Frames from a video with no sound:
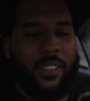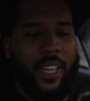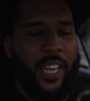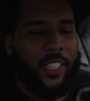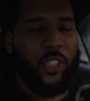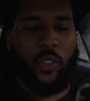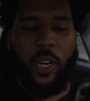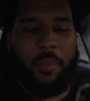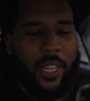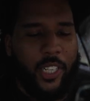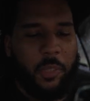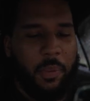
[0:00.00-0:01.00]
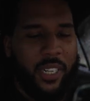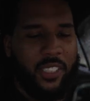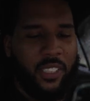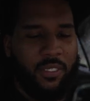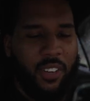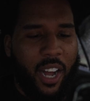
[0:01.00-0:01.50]
Extremely
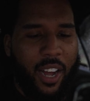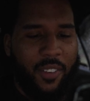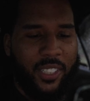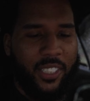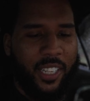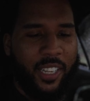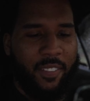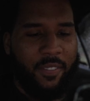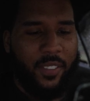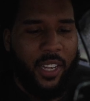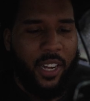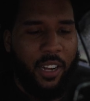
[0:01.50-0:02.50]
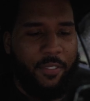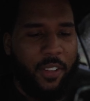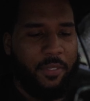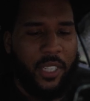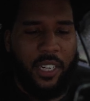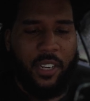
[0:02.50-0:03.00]
expensive, obviously.
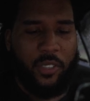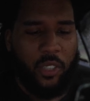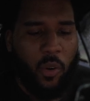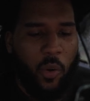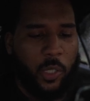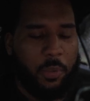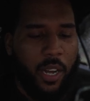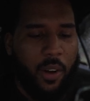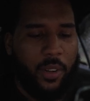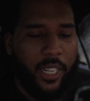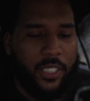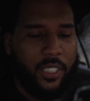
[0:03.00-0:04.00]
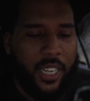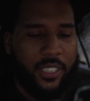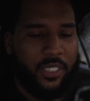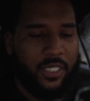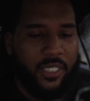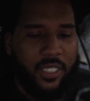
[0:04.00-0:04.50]
1,500 horsepower.
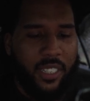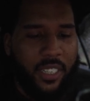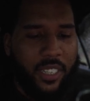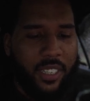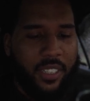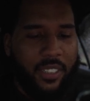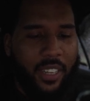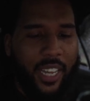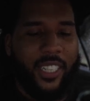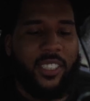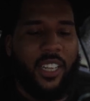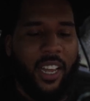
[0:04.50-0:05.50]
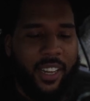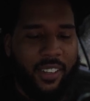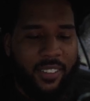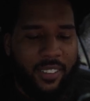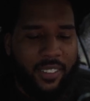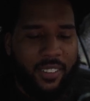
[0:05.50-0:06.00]
That's
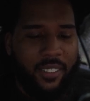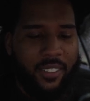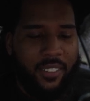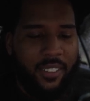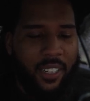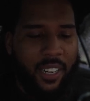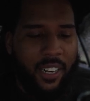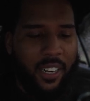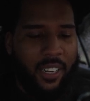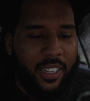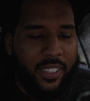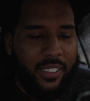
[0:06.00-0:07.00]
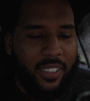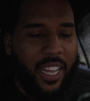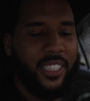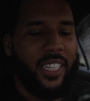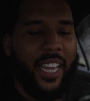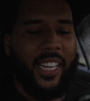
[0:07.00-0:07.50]
insane.
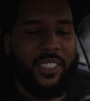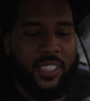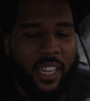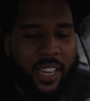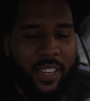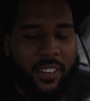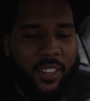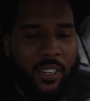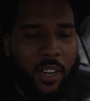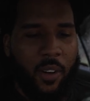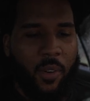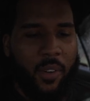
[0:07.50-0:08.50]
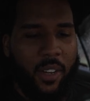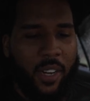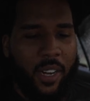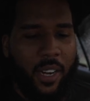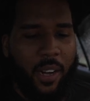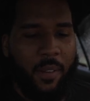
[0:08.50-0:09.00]
That's insane, you know.
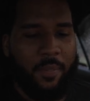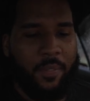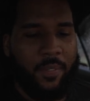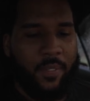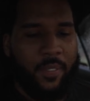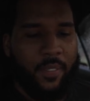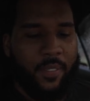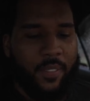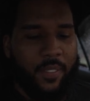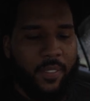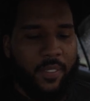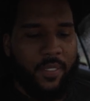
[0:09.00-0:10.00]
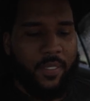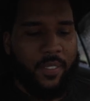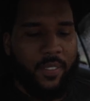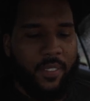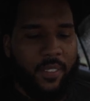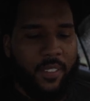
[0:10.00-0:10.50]

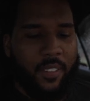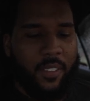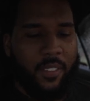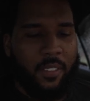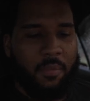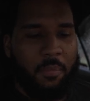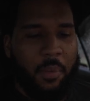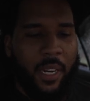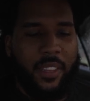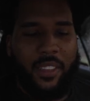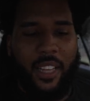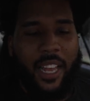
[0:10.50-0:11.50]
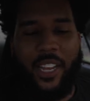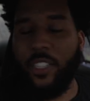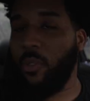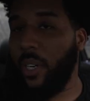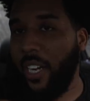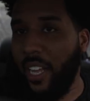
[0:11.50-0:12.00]
But that
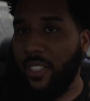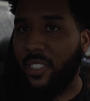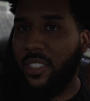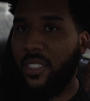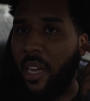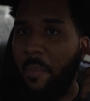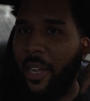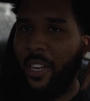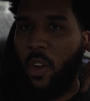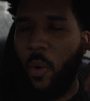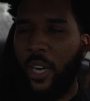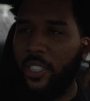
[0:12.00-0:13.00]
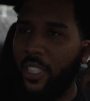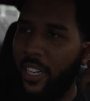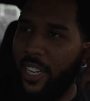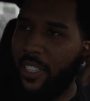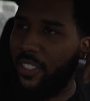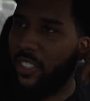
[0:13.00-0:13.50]
is what it is. I mean, the question
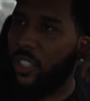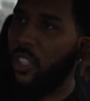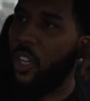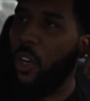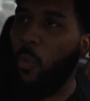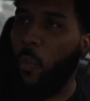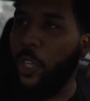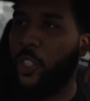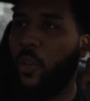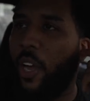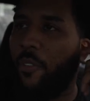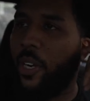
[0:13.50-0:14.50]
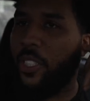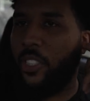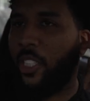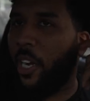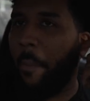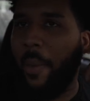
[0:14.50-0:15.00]
is, would you ever
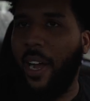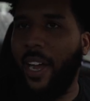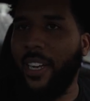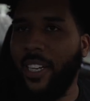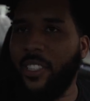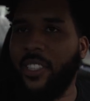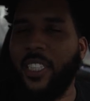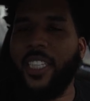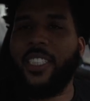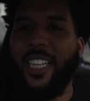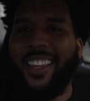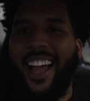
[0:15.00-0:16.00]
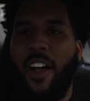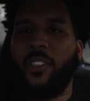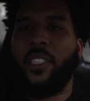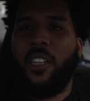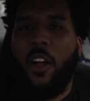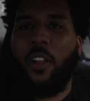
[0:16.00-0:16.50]
consider buying a
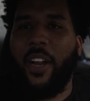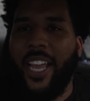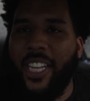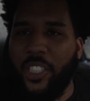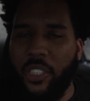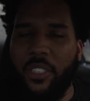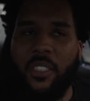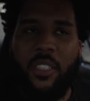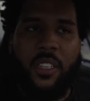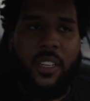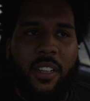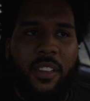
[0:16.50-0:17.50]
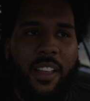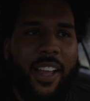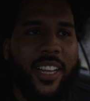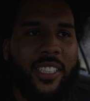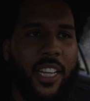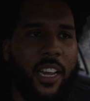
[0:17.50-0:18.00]
$60,000 engine?
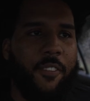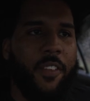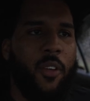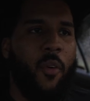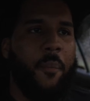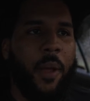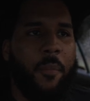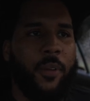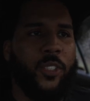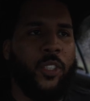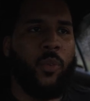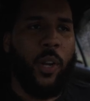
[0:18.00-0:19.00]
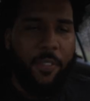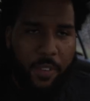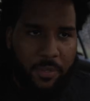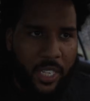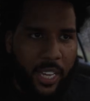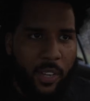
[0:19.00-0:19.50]
Like I said, if you remember to
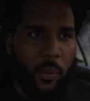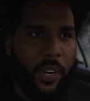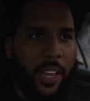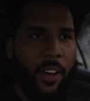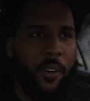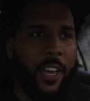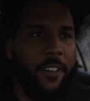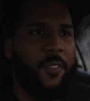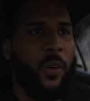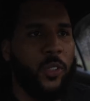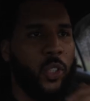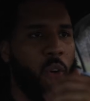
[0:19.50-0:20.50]
2015 when the Hellcat first